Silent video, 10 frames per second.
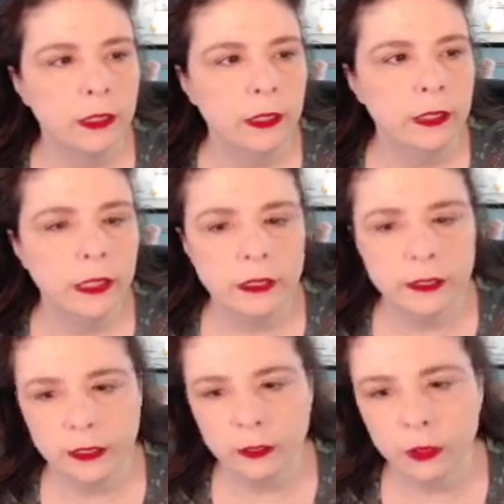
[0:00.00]
And then it
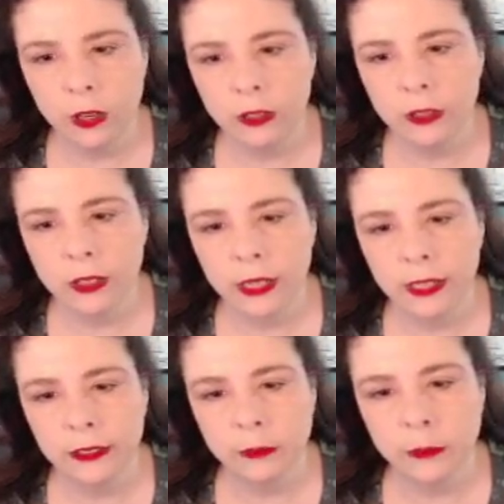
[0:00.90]
did it wrong because I
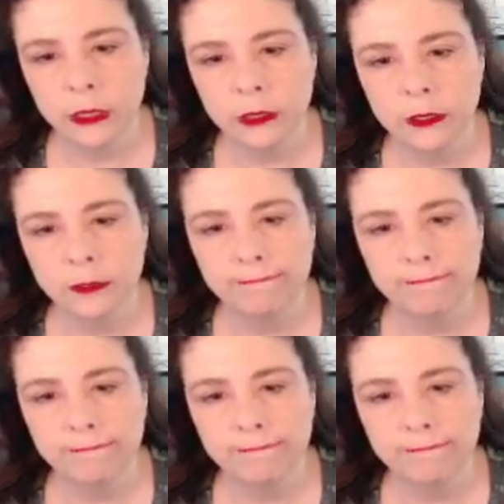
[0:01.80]
had them linked.